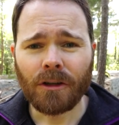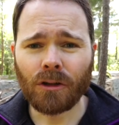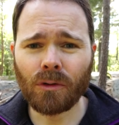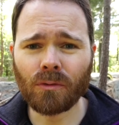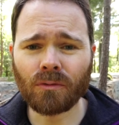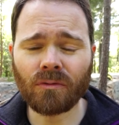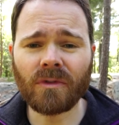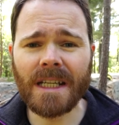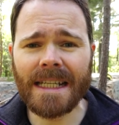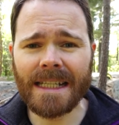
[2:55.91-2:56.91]
to
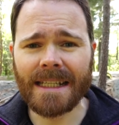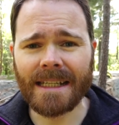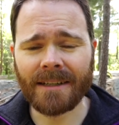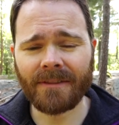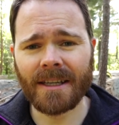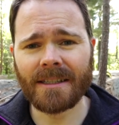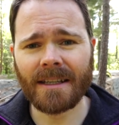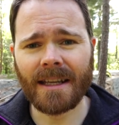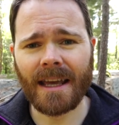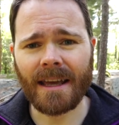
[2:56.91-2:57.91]
really
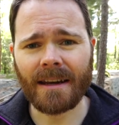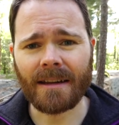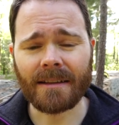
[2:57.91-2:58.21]
investigate